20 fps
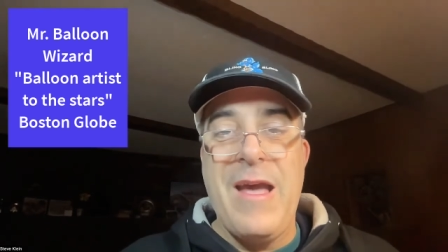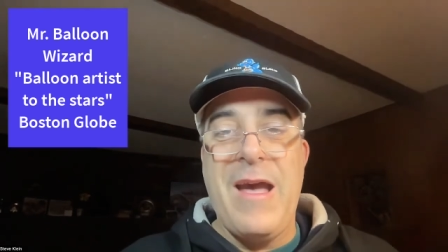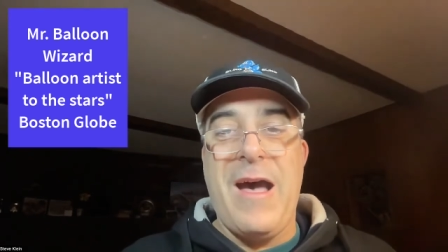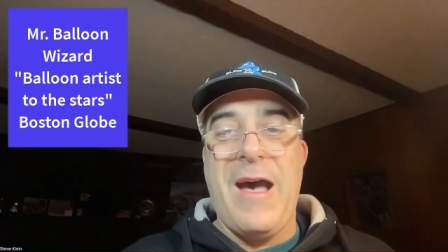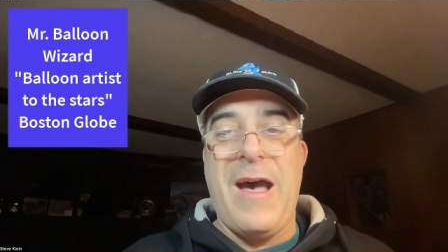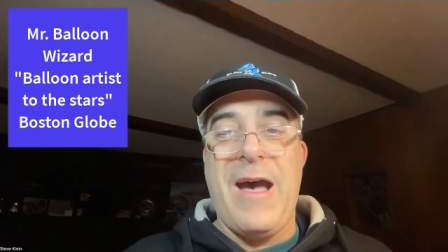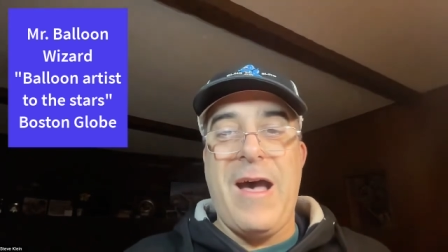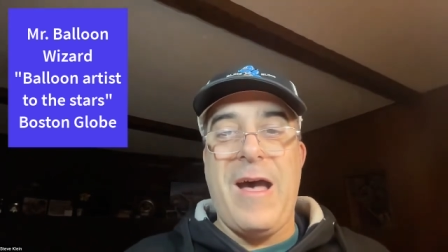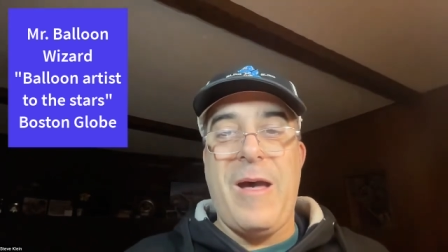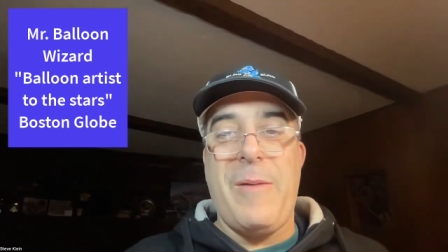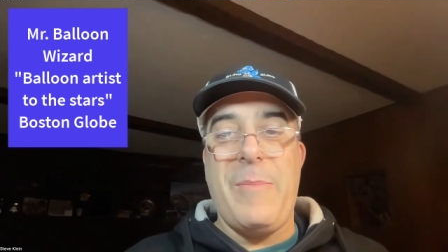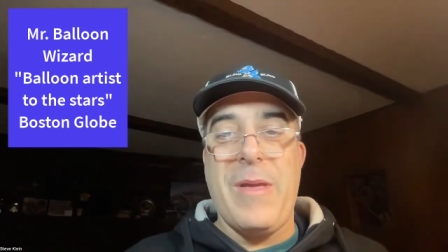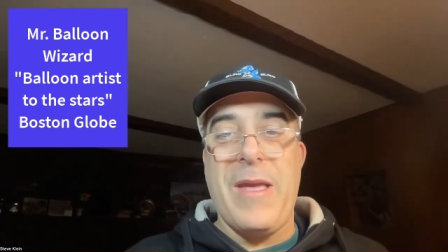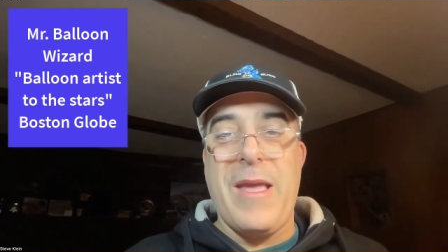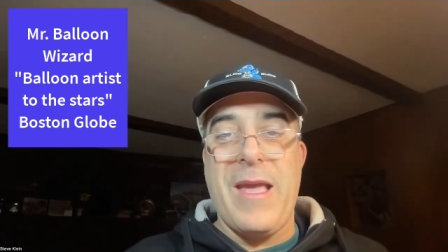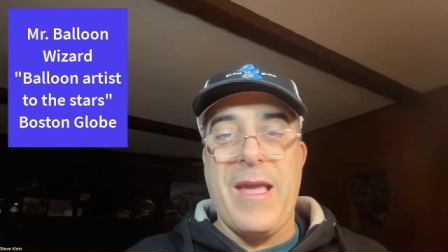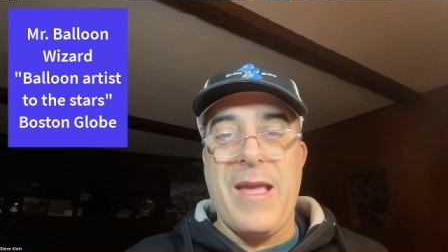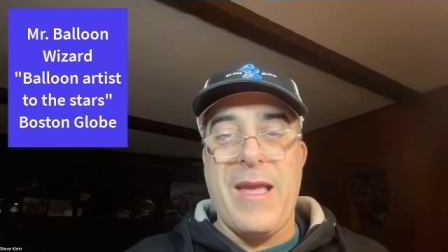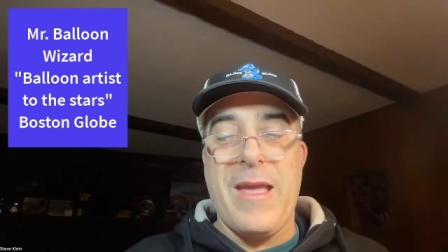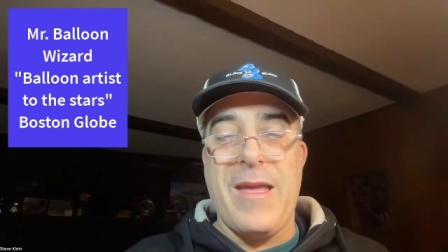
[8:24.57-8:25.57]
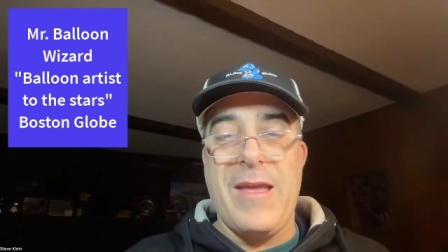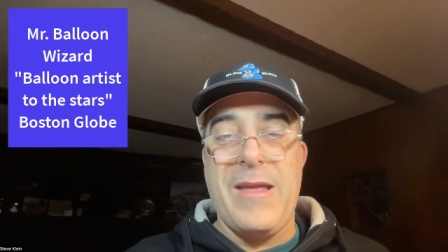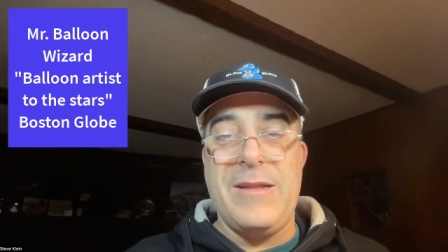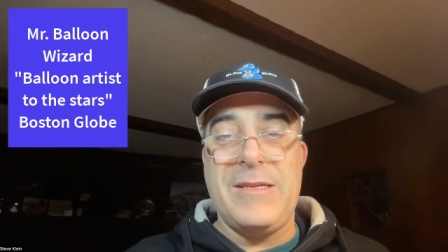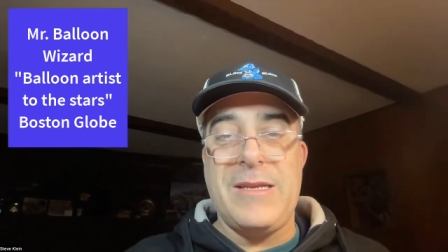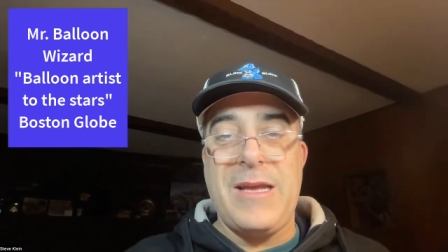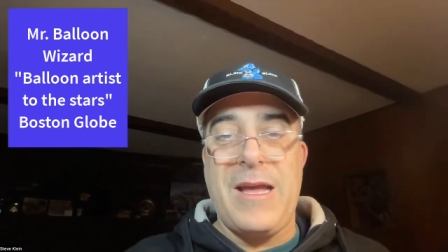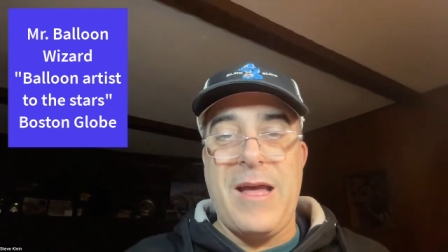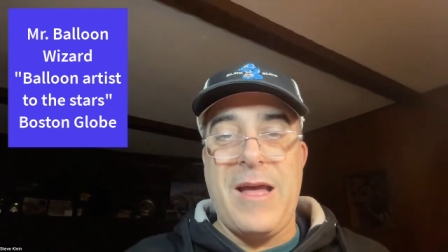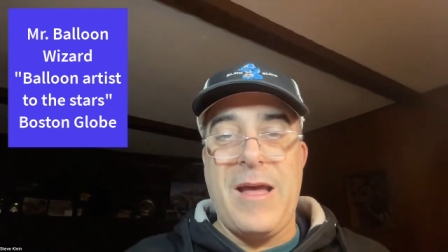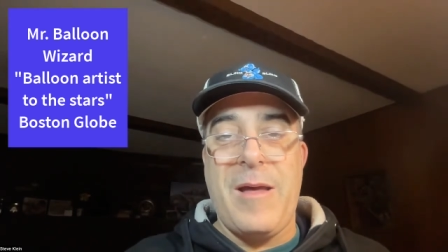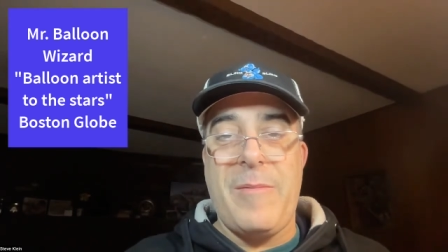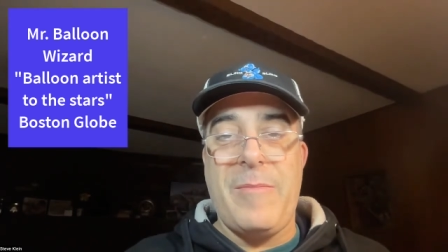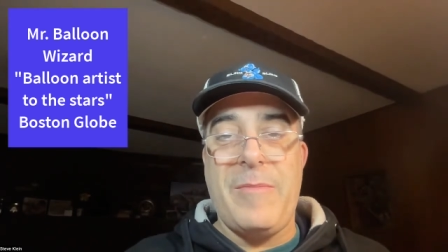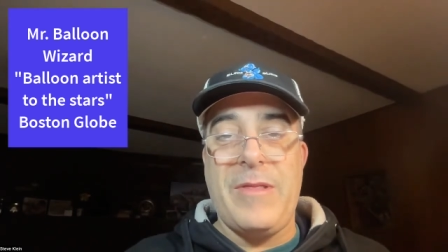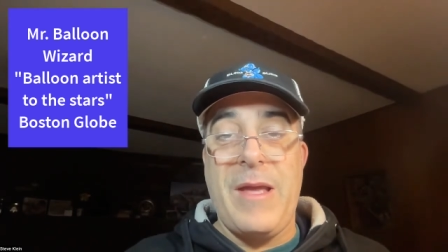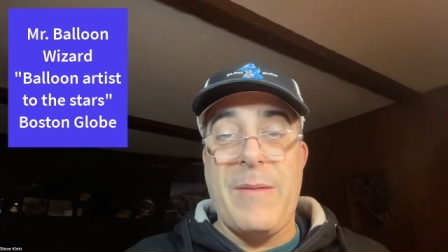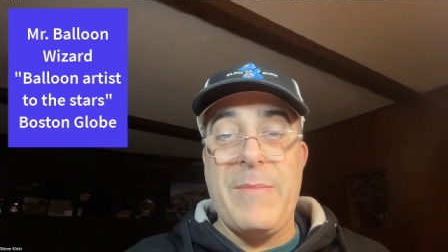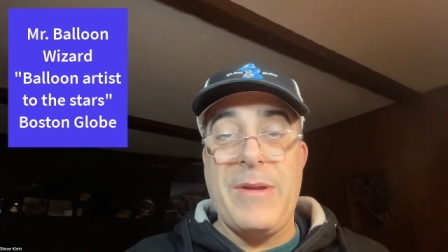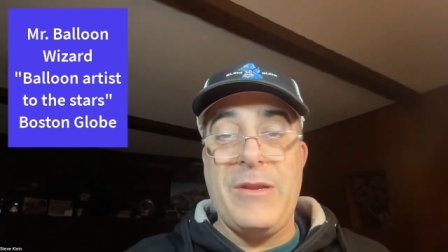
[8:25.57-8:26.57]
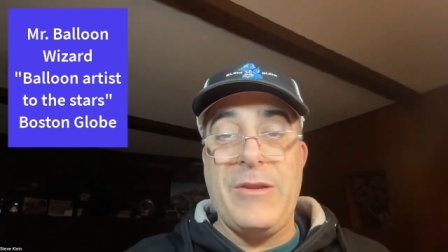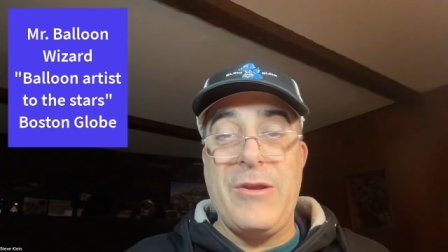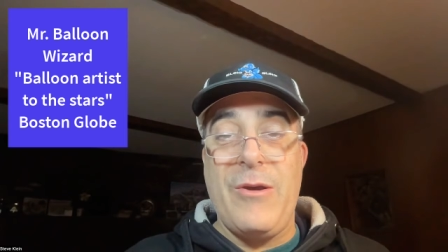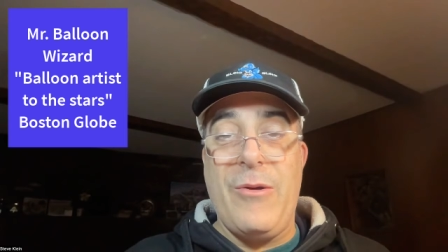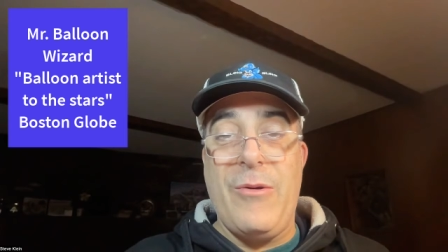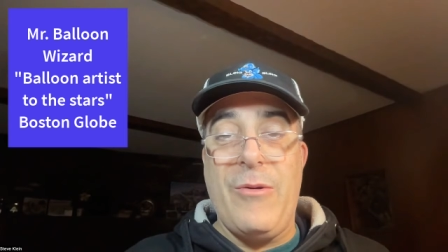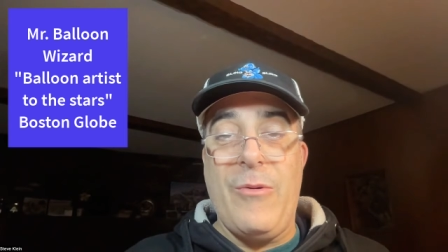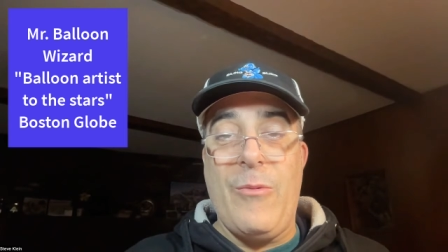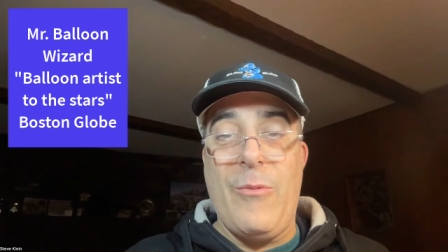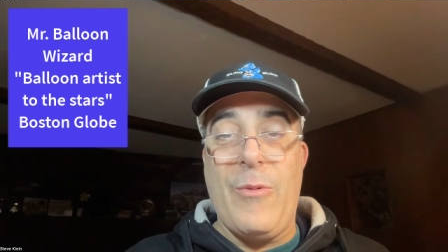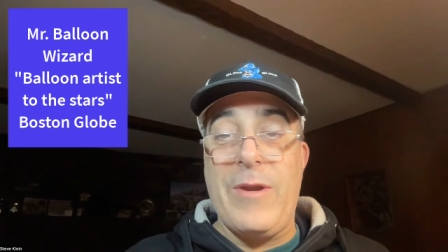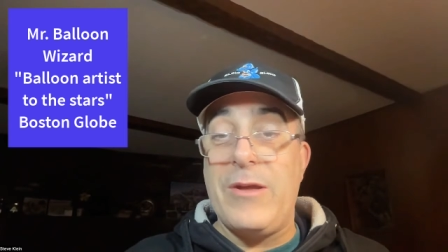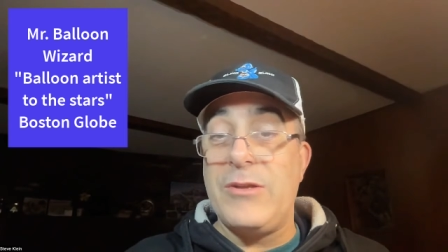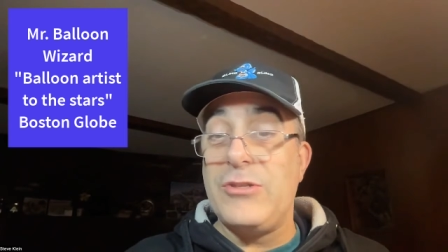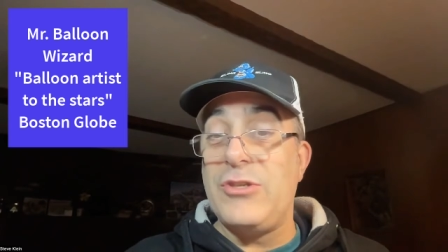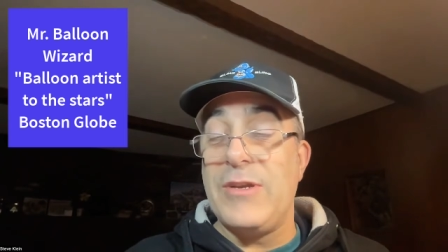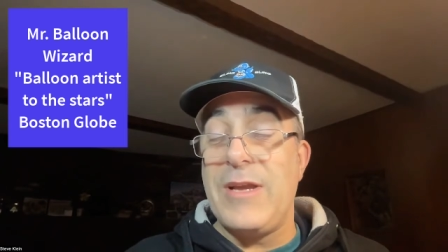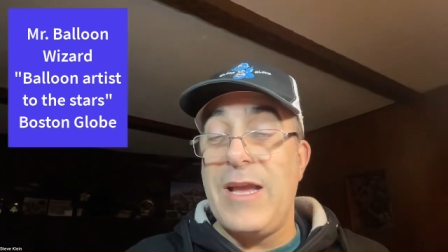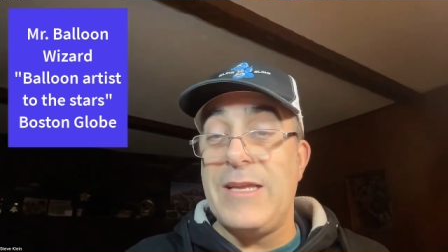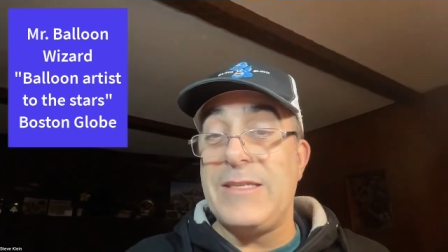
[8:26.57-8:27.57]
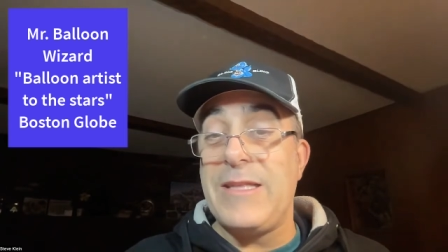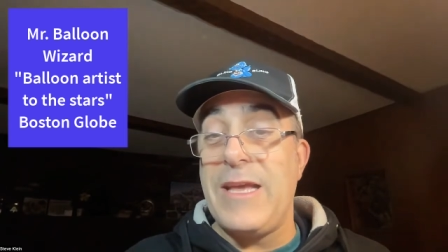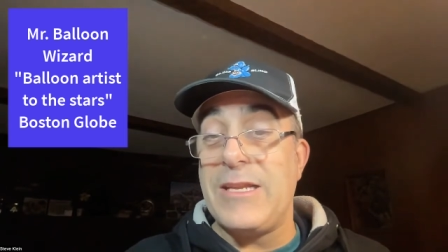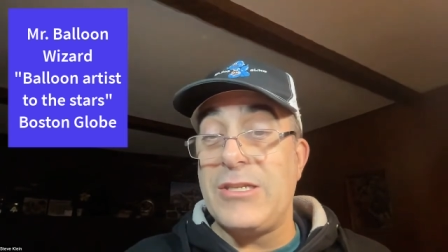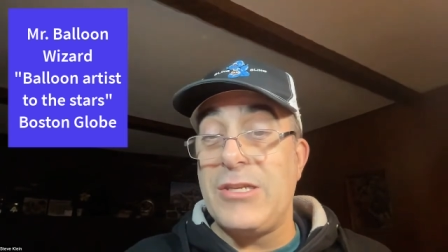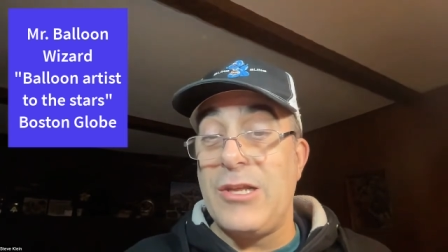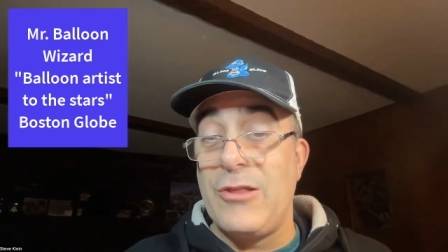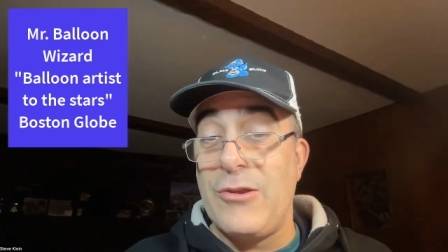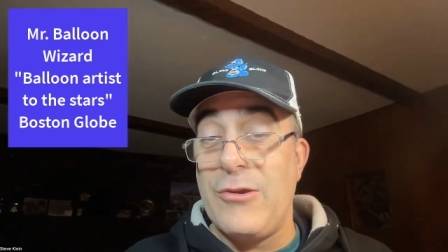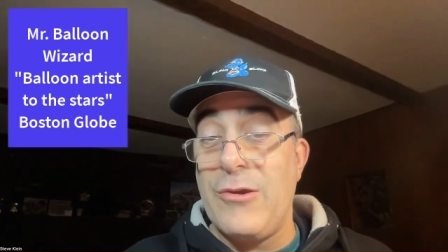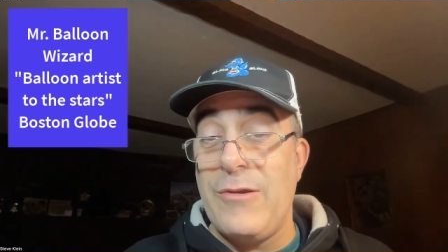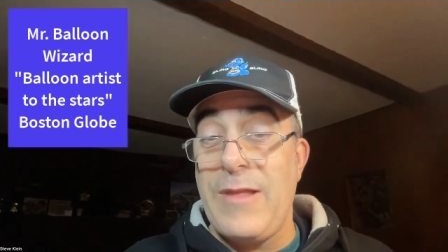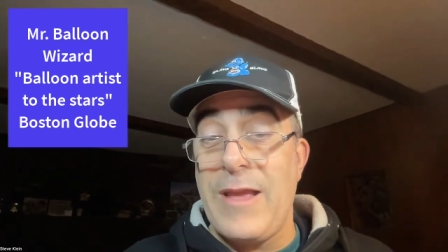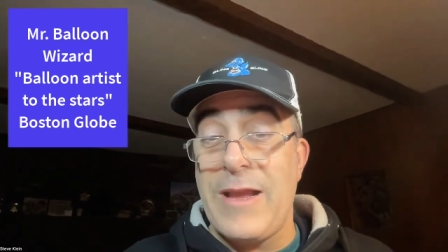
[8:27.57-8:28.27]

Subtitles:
Let me know what else you guys like to learn.